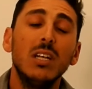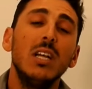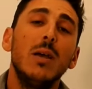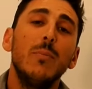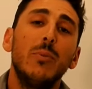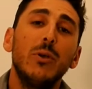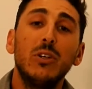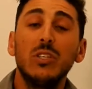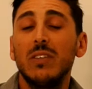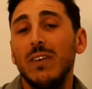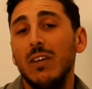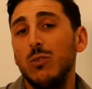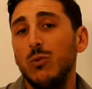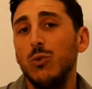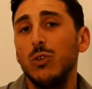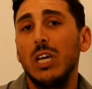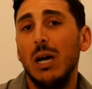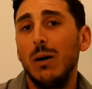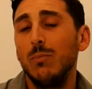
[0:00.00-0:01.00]
Because if they
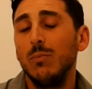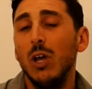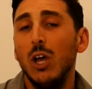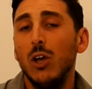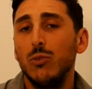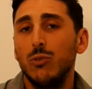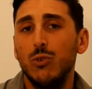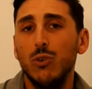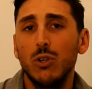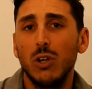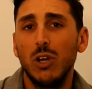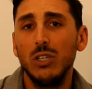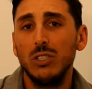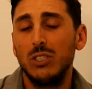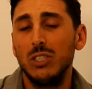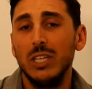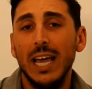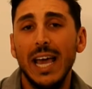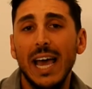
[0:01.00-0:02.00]
do come too close
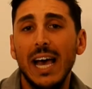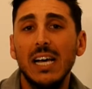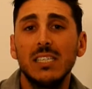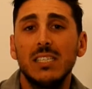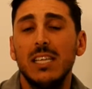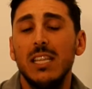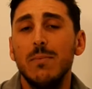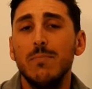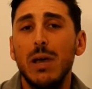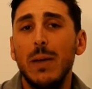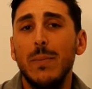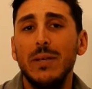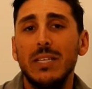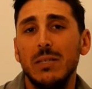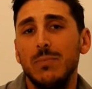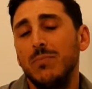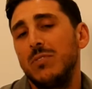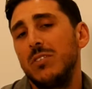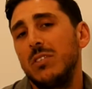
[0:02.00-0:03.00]
to your house, then there may be
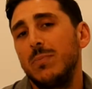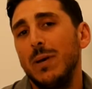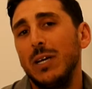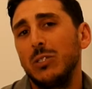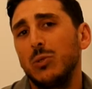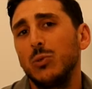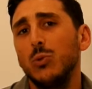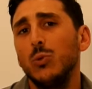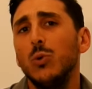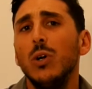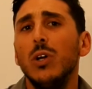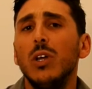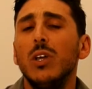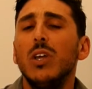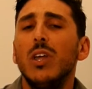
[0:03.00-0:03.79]
some special